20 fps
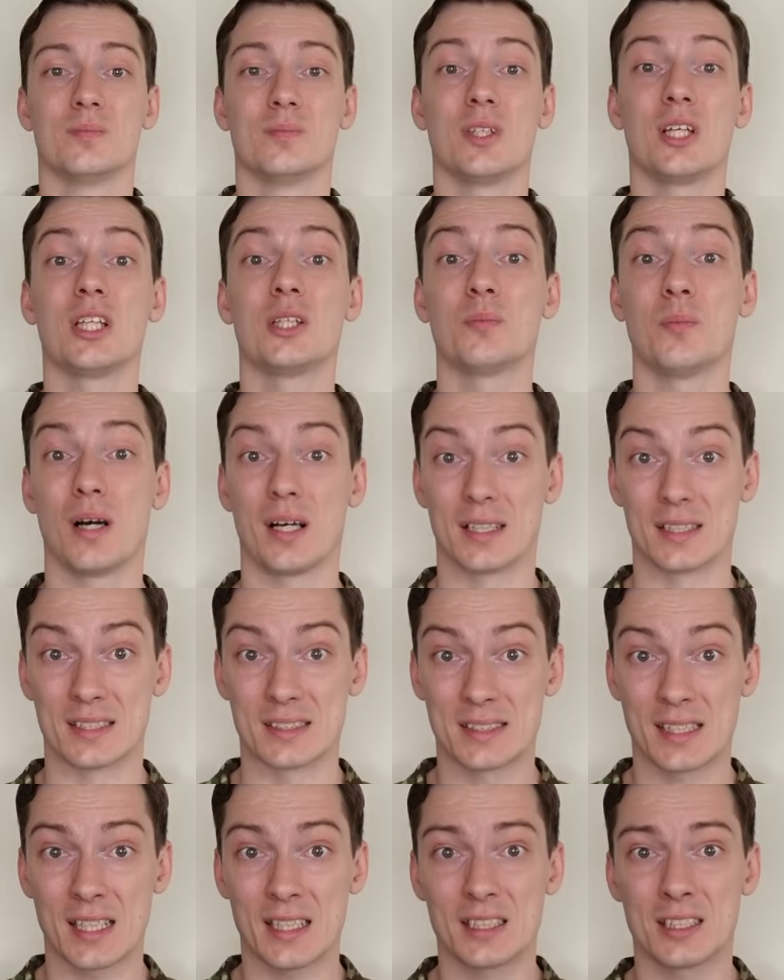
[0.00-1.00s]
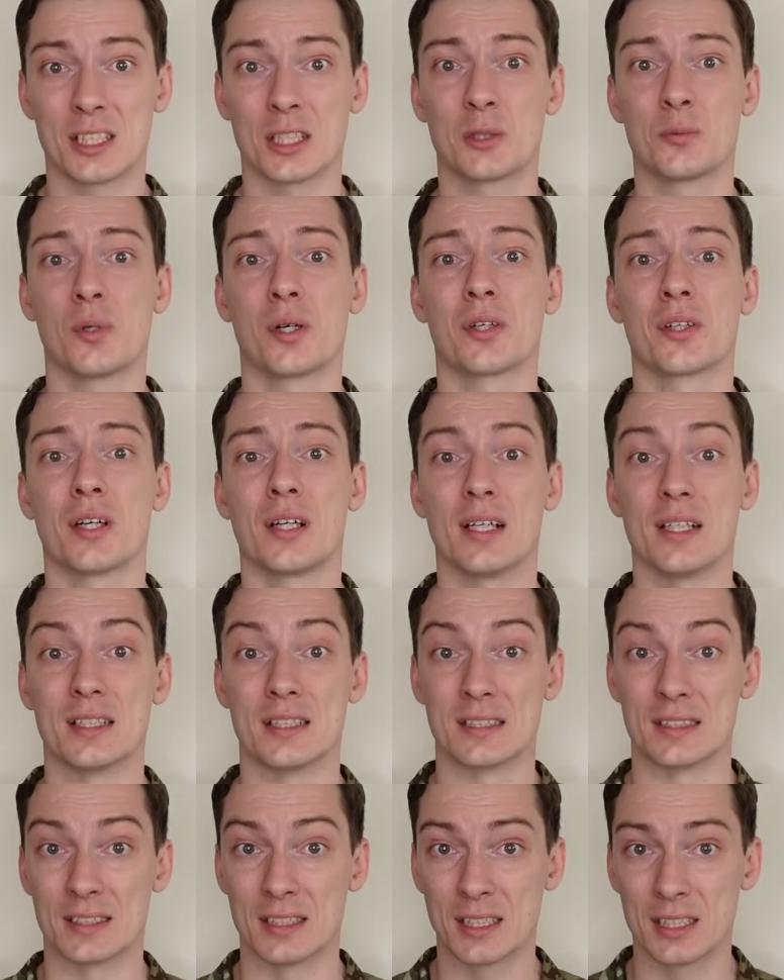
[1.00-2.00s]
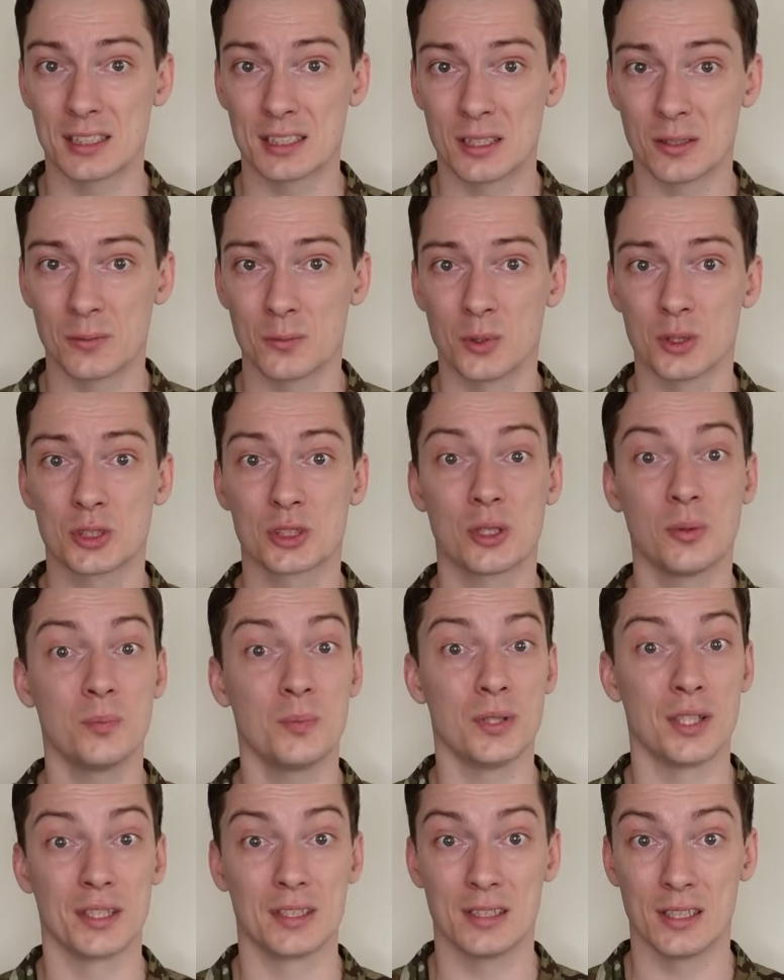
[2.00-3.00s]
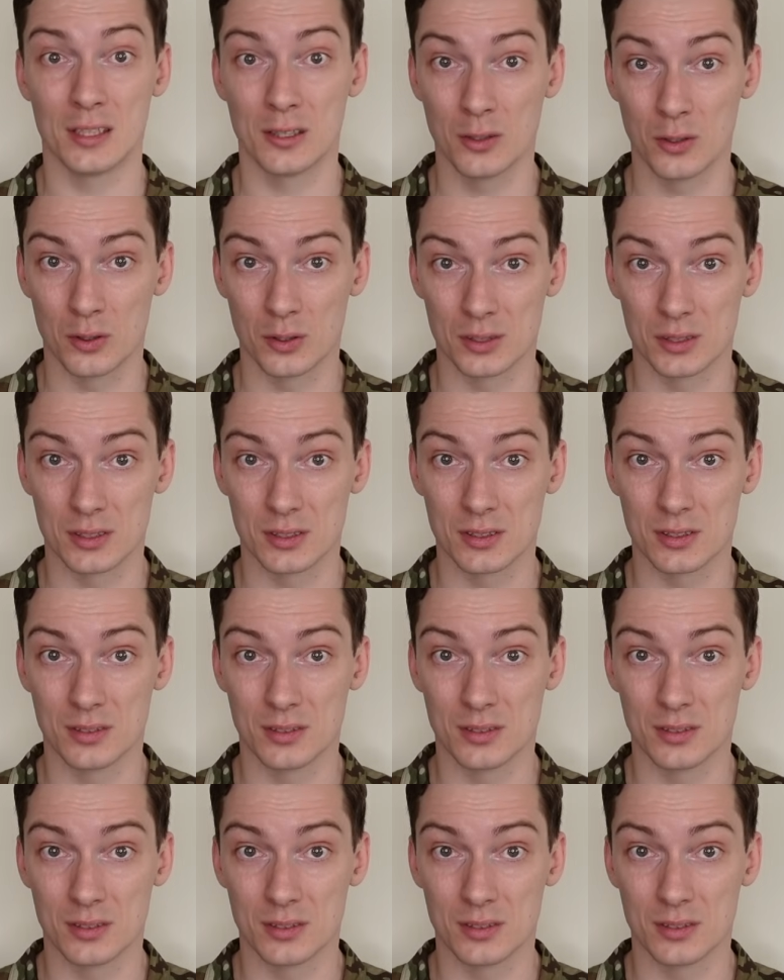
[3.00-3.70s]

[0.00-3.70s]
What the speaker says: In my set, the quick release system was completely lost.